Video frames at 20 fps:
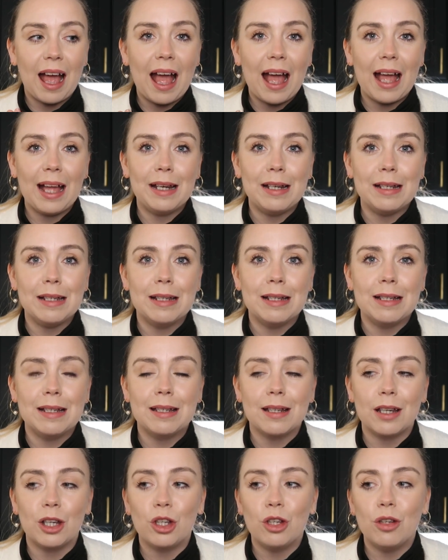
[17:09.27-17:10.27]

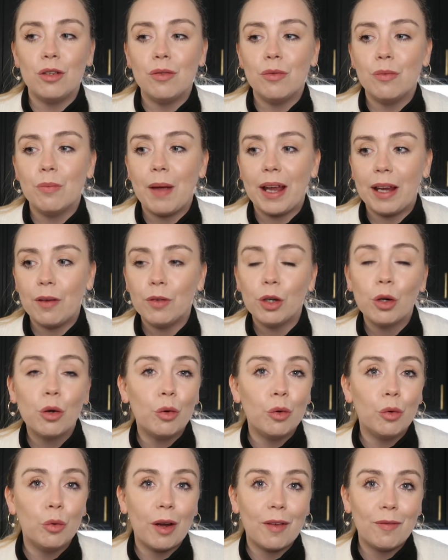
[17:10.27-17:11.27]
and you may
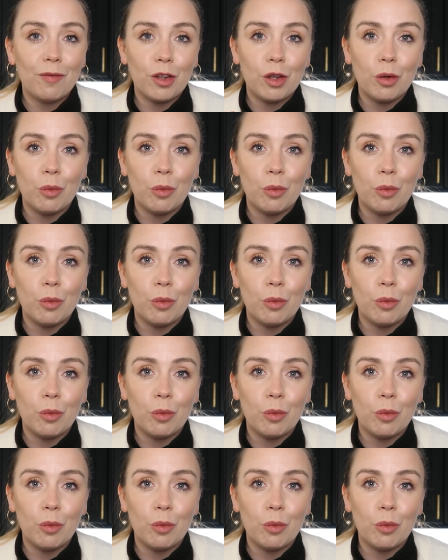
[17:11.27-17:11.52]
recall if